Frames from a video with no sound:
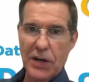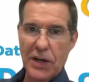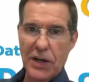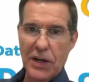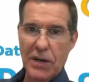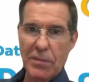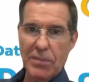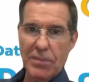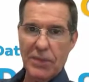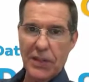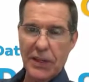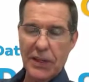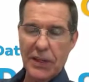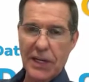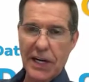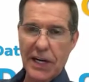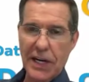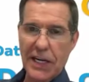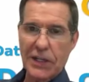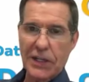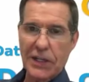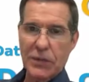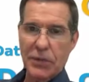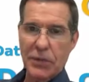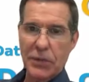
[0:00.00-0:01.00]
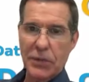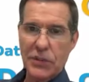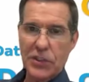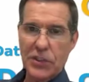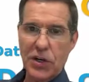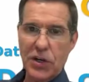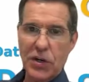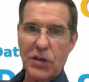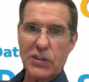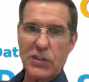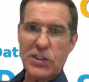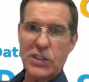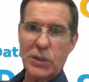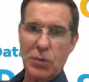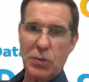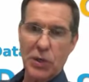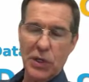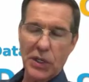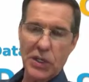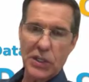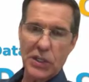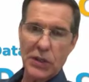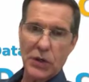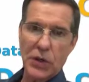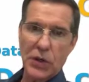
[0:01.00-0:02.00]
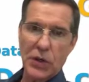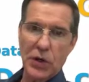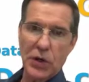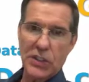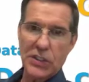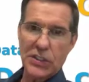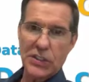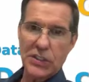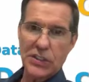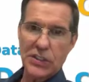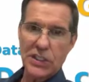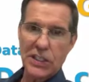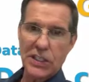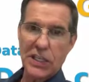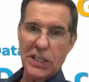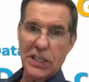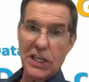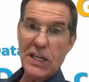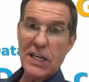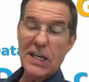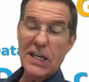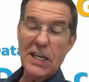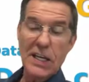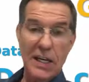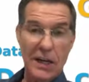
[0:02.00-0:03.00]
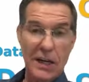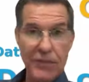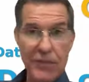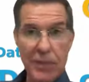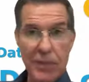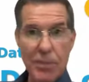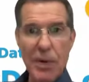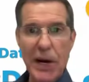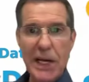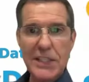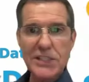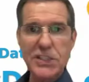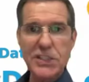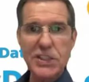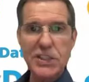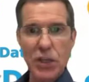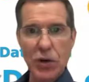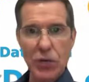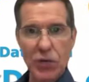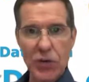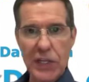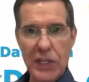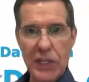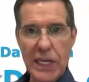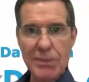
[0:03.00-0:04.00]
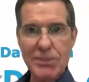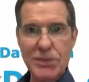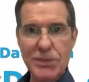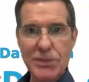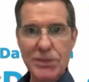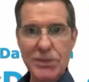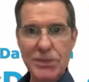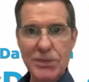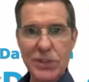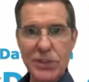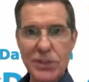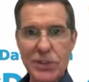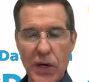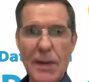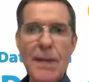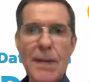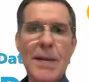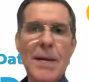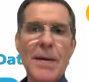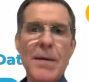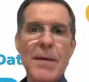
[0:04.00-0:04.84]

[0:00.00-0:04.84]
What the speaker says: the kind of the returns that we're going to see if the price of silver keeps going